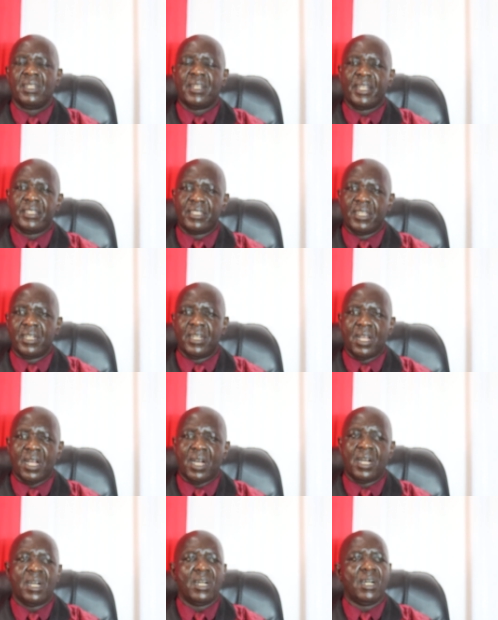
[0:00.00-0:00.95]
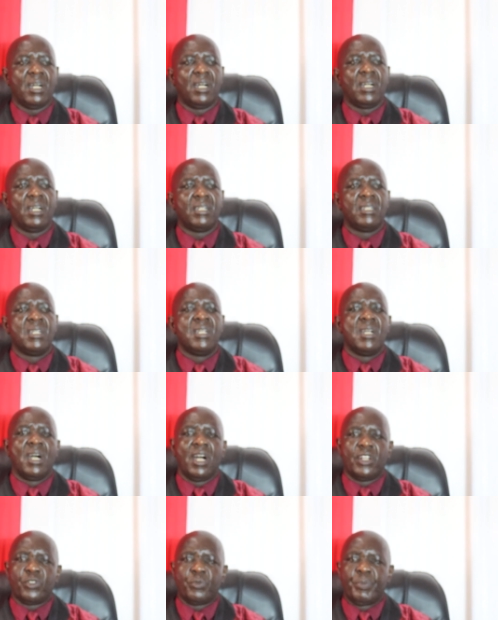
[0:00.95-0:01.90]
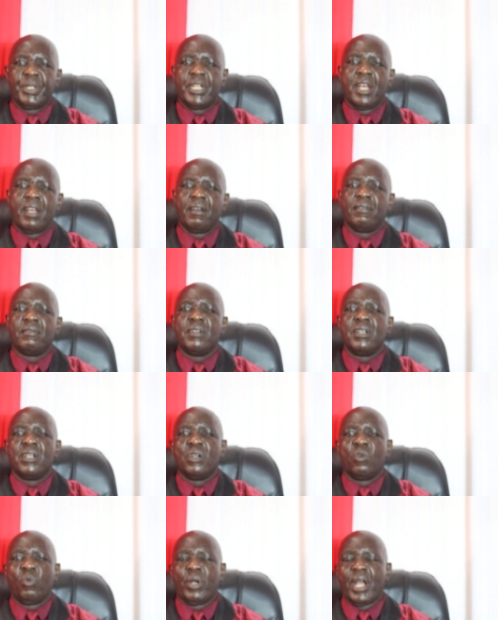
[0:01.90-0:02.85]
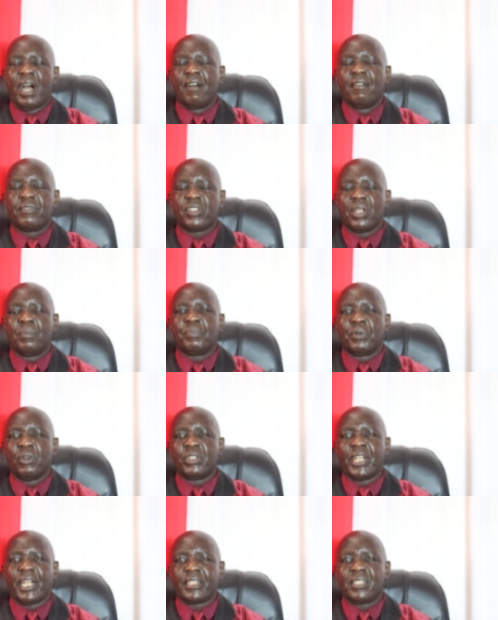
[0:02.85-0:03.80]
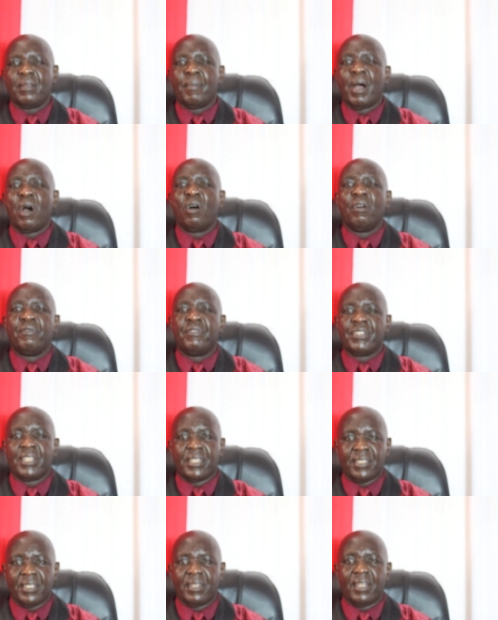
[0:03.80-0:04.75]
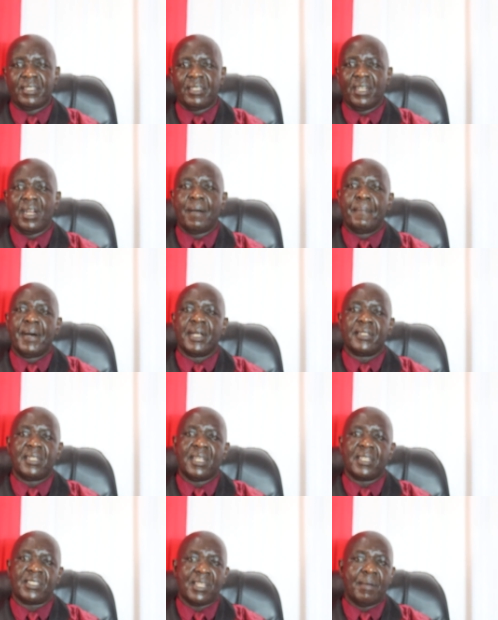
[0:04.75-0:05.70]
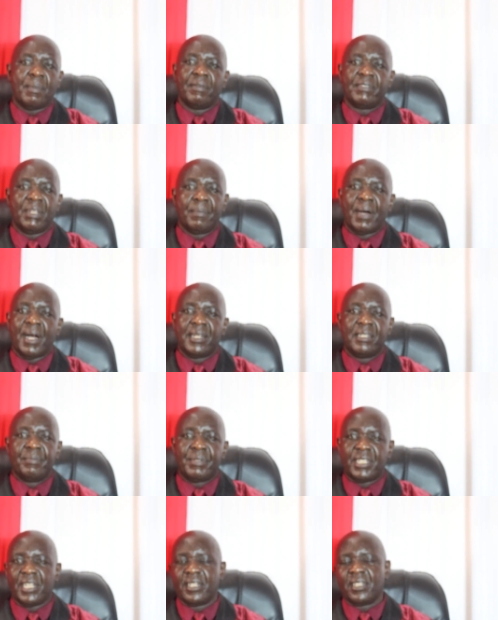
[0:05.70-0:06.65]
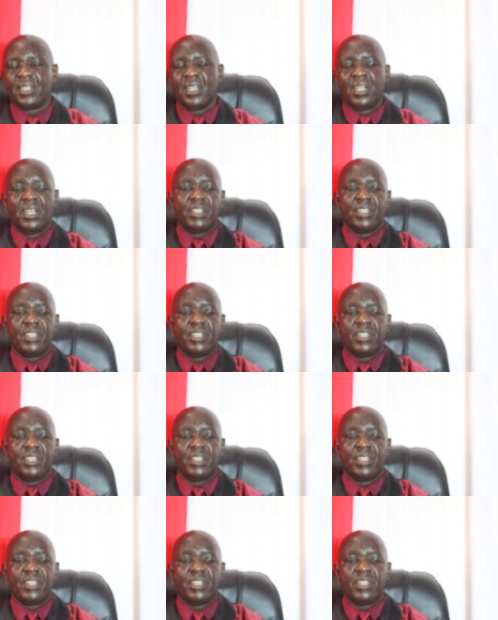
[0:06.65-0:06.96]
Nigeria has been a... We have some product in my offices in Nigeria, but some of them are limited.